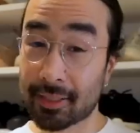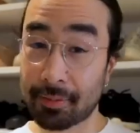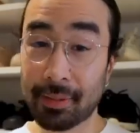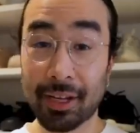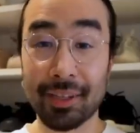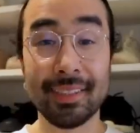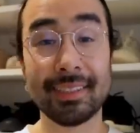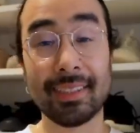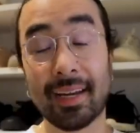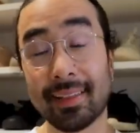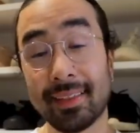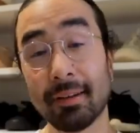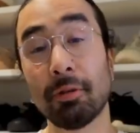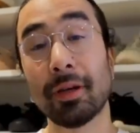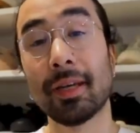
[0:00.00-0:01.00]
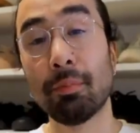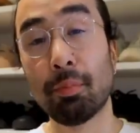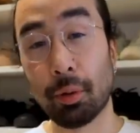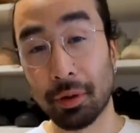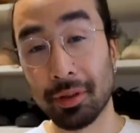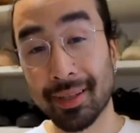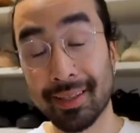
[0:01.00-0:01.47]
And to be honest, I think we can
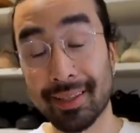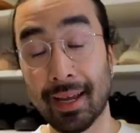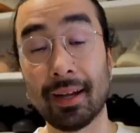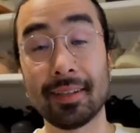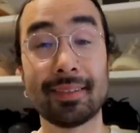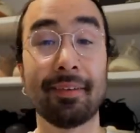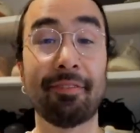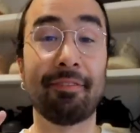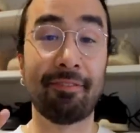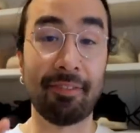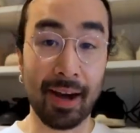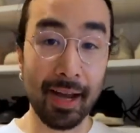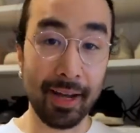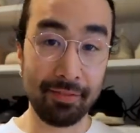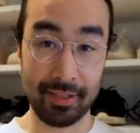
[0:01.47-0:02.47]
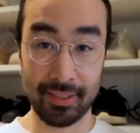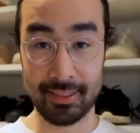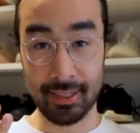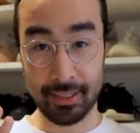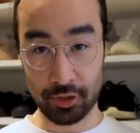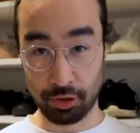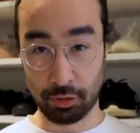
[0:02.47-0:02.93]
boil it down to five
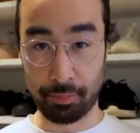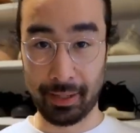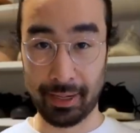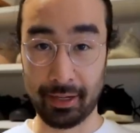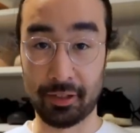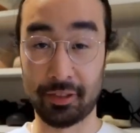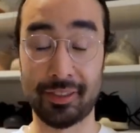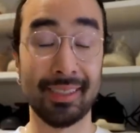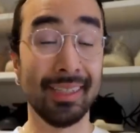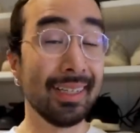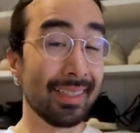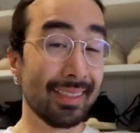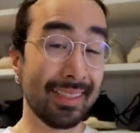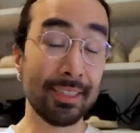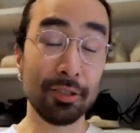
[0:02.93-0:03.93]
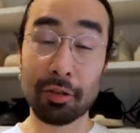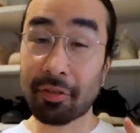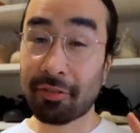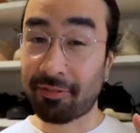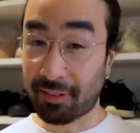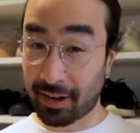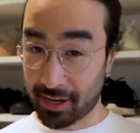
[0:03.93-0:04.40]
essential pairs. These are
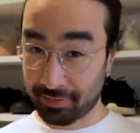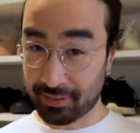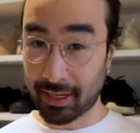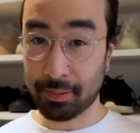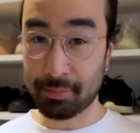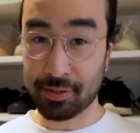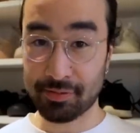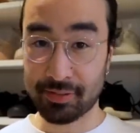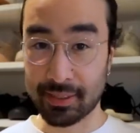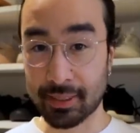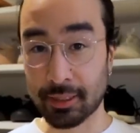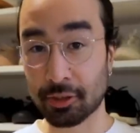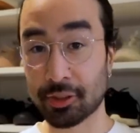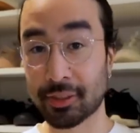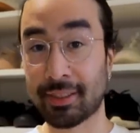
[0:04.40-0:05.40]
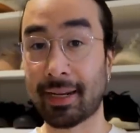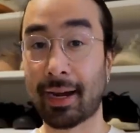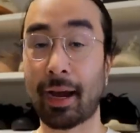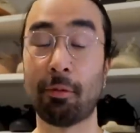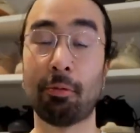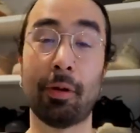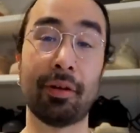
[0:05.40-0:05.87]
the five types of sneakers that
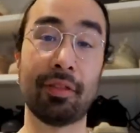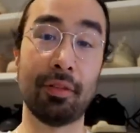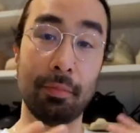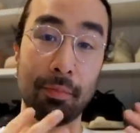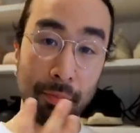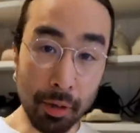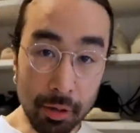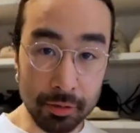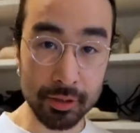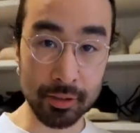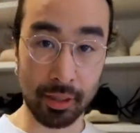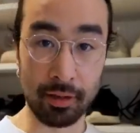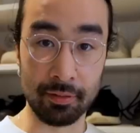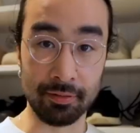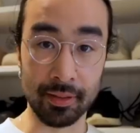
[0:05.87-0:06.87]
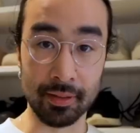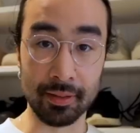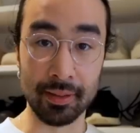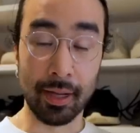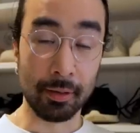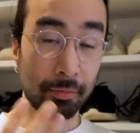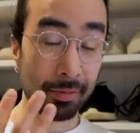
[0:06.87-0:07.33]
I wear the most
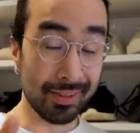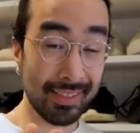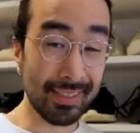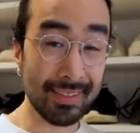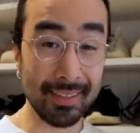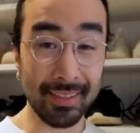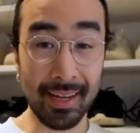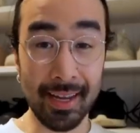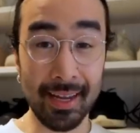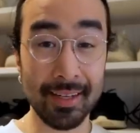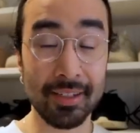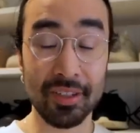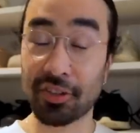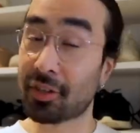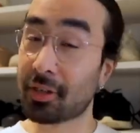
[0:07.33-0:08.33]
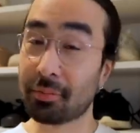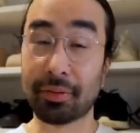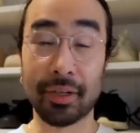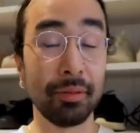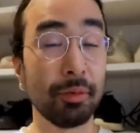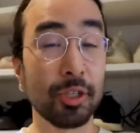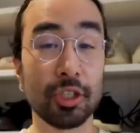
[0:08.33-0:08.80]
often. And with these in hand, you can
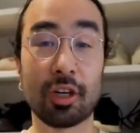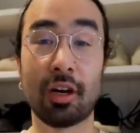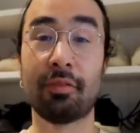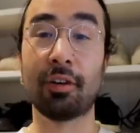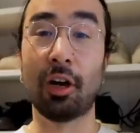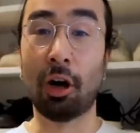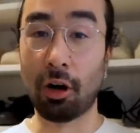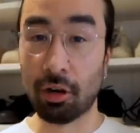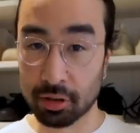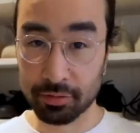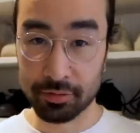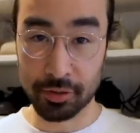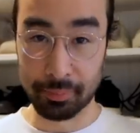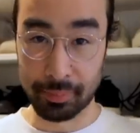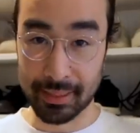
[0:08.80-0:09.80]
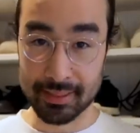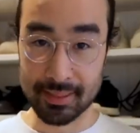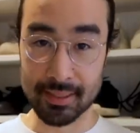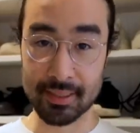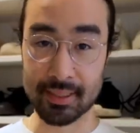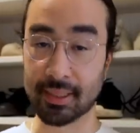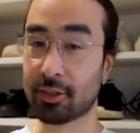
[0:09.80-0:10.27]
pretty much cover all of your
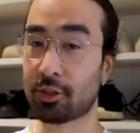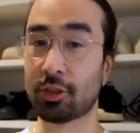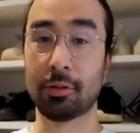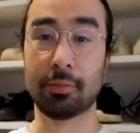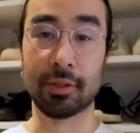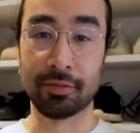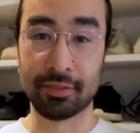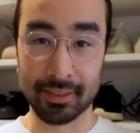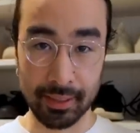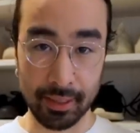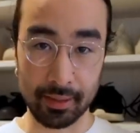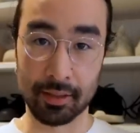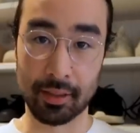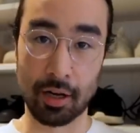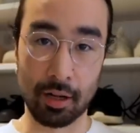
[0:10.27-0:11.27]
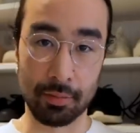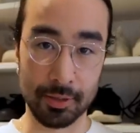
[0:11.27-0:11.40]
bases in terms of styling